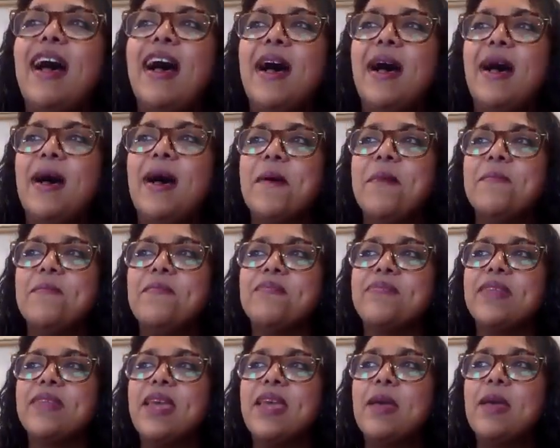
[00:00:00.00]

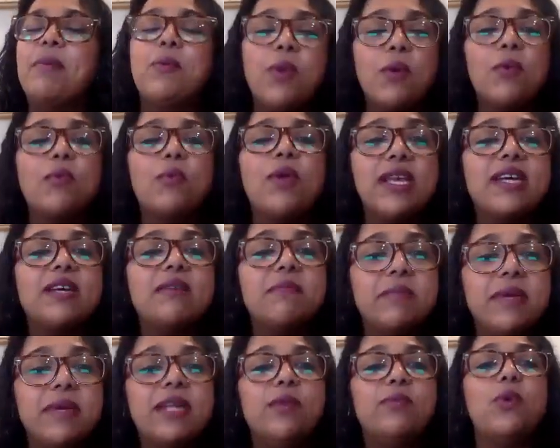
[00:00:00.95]
but we were really
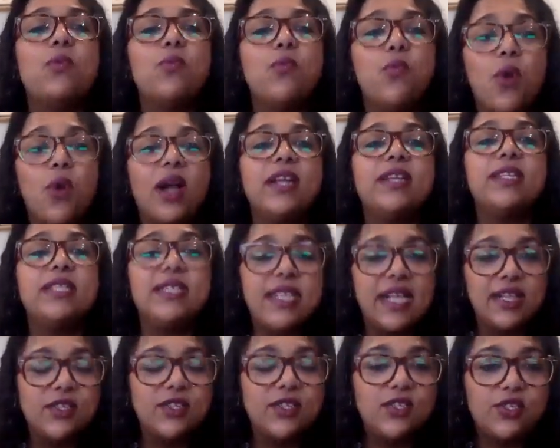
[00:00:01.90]
committed. We wanted to
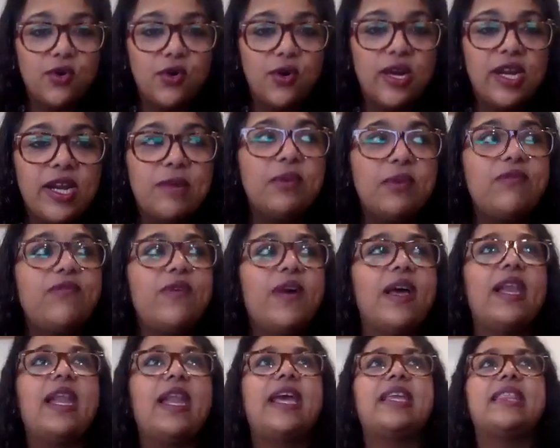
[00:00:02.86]
tell the story, and we
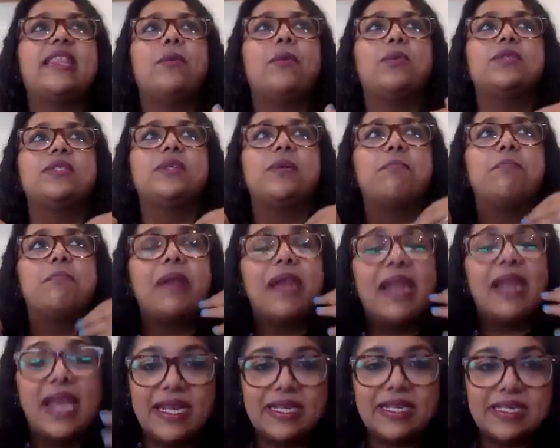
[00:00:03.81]
felt like there was a
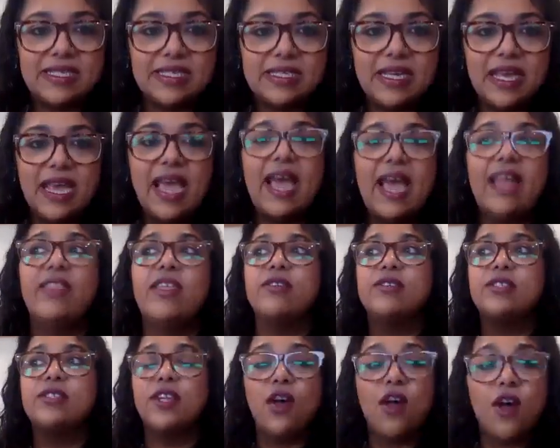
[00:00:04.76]
place and
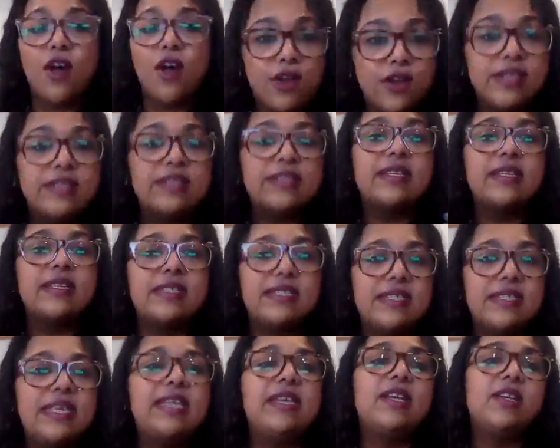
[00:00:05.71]
there was an audience that
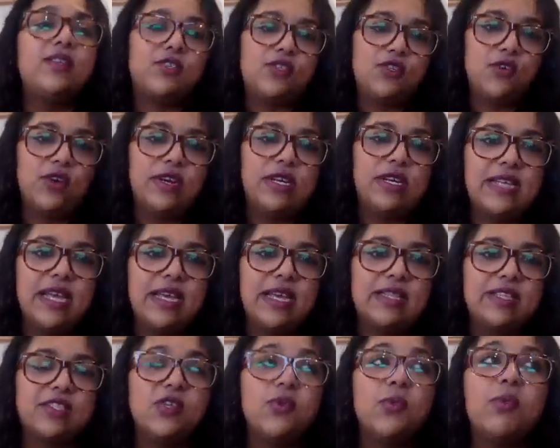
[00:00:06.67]
is seeking stories
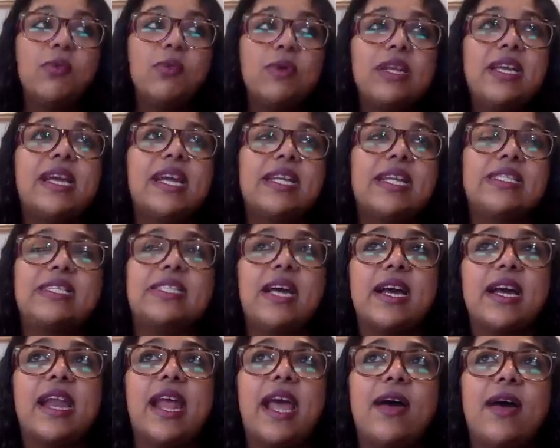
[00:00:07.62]
like this. So we really kind of
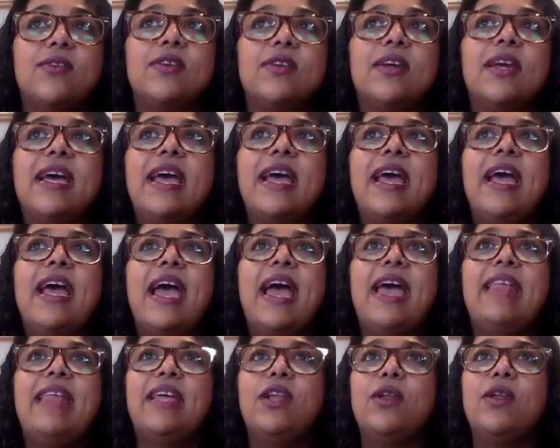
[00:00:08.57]
stuck it out.
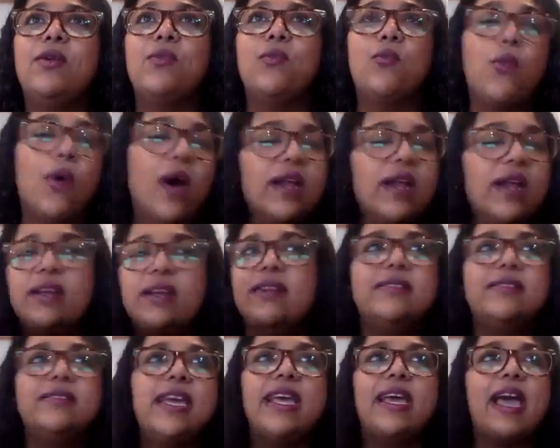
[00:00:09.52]
And then
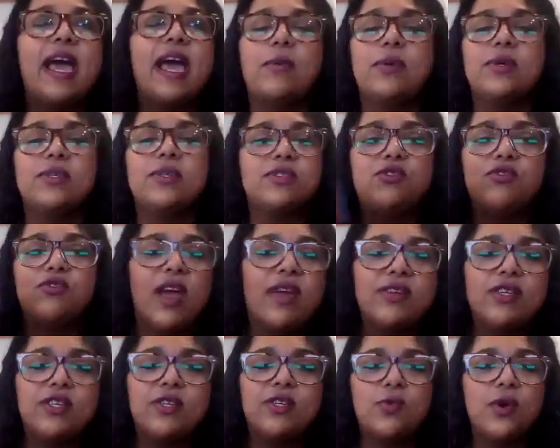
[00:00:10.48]
one day I was
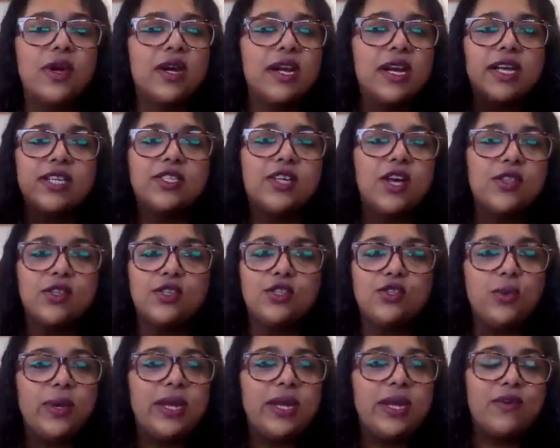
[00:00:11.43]
driving to work and I saw the
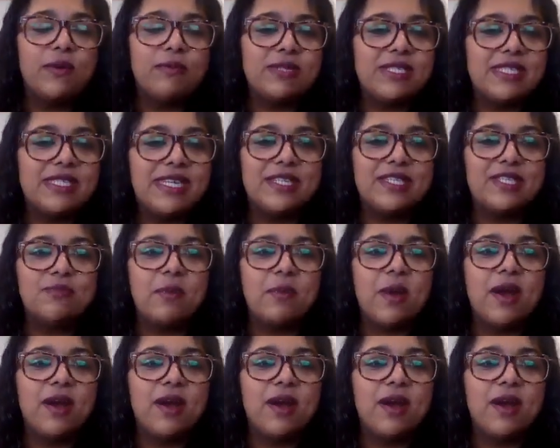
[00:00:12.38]
tweet from Seton